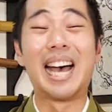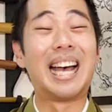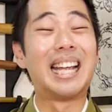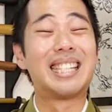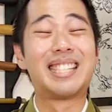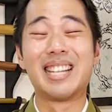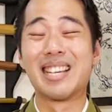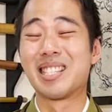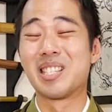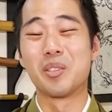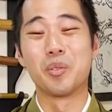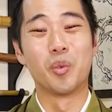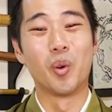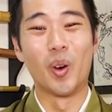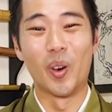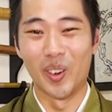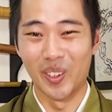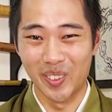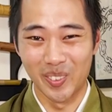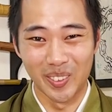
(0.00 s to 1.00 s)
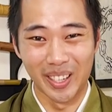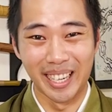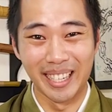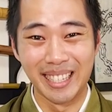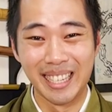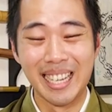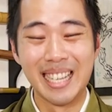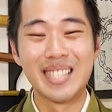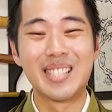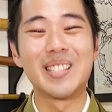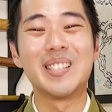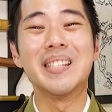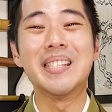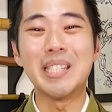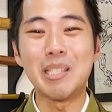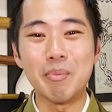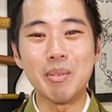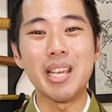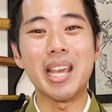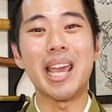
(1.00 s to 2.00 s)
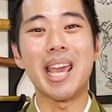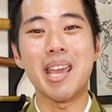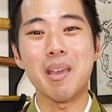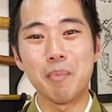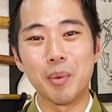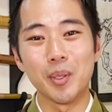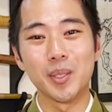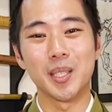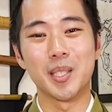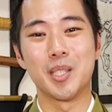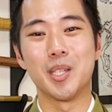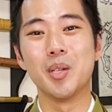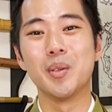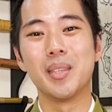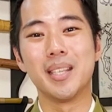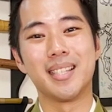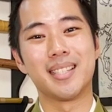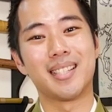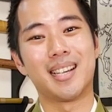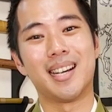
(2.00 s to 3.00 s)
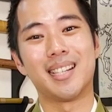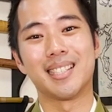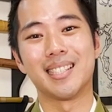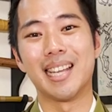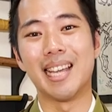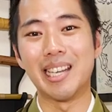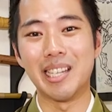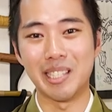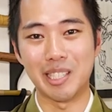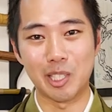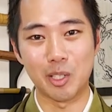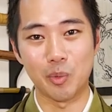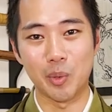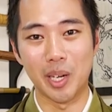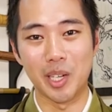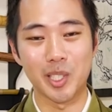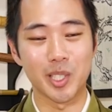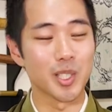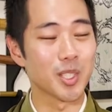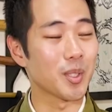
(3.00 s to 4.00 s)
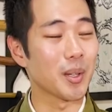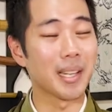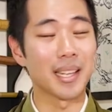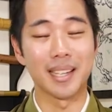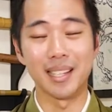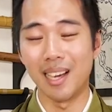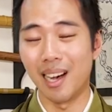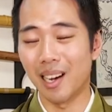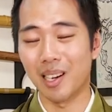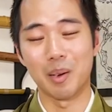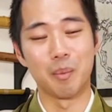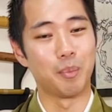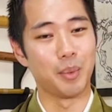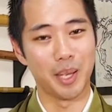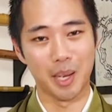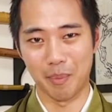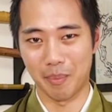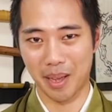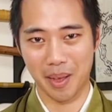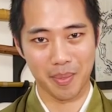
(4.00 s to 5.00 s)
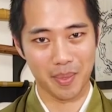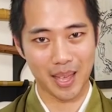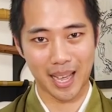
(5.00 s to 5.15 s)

That doesn't work, right? So you need to be able to do these kata in any situation, so I cannot complain about